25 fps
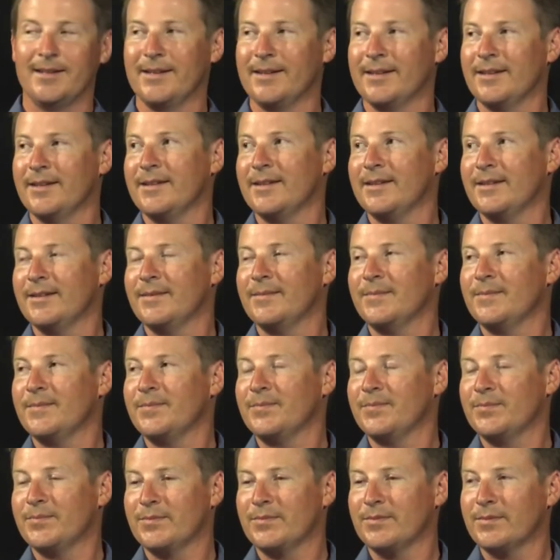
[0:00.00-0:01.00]

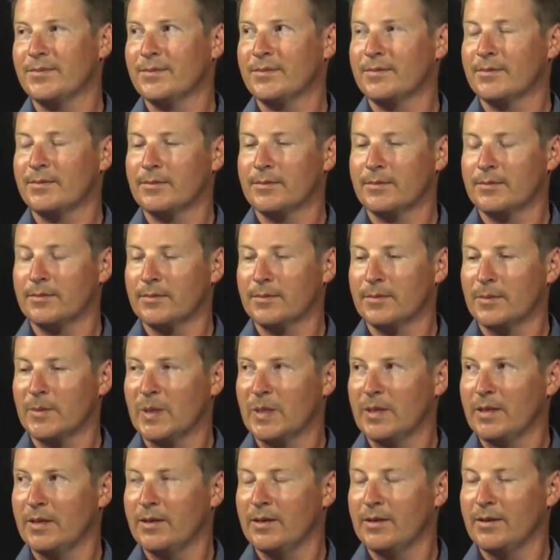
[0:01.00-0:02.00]

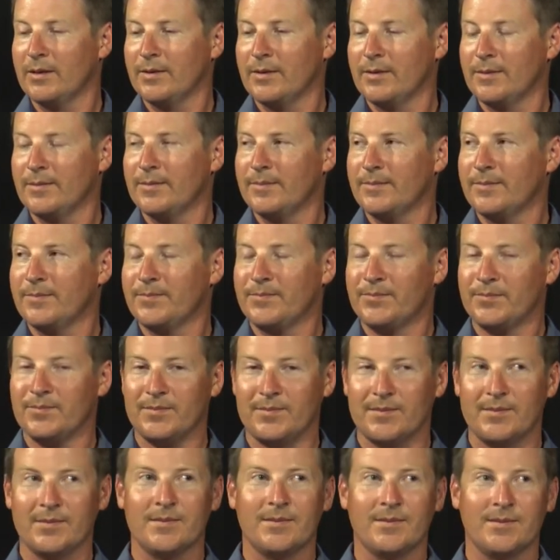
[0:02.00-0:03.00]

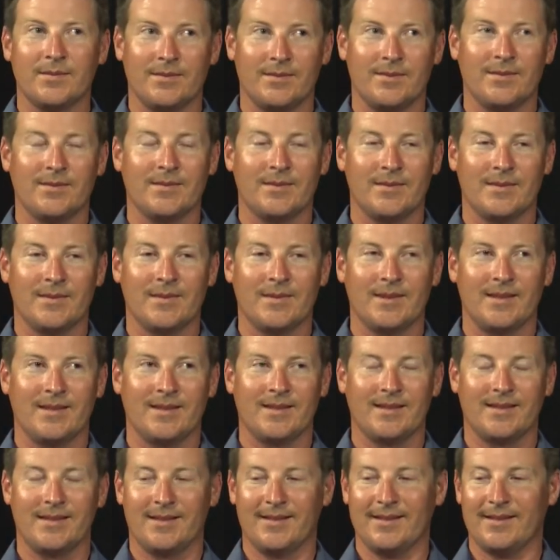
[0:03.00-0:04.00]

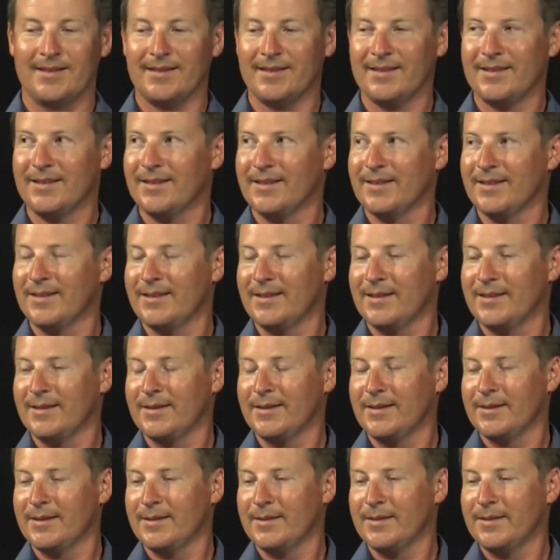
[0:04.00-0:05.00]

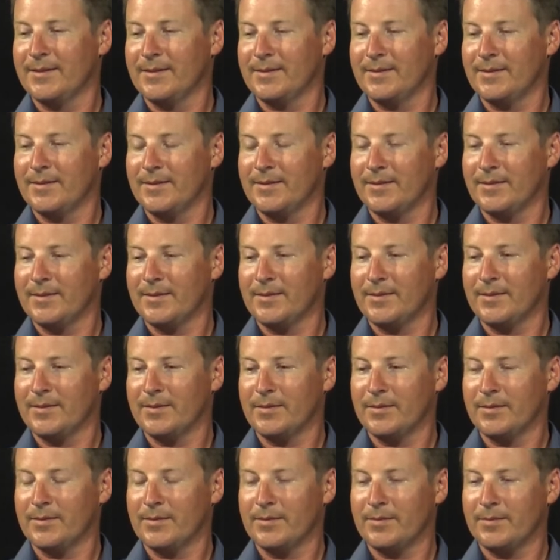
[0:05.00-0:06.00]

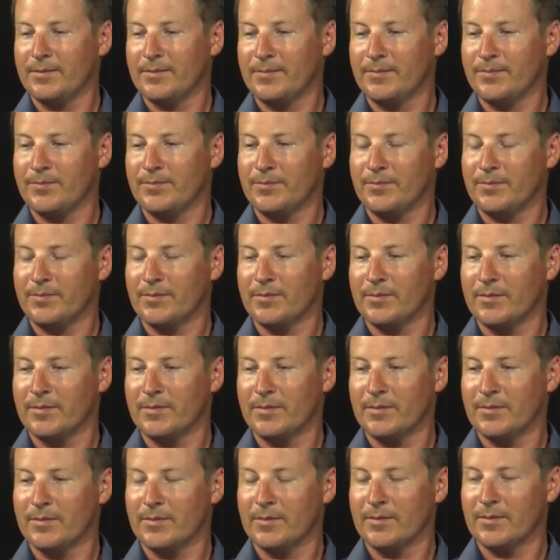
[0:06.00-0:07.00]

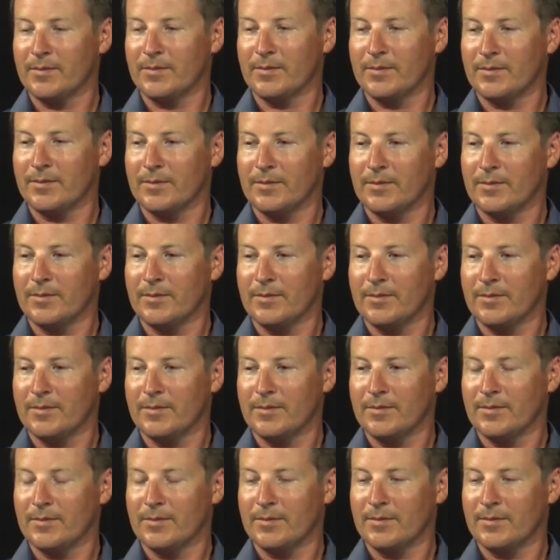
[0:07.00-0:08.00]
The person shown says nothing.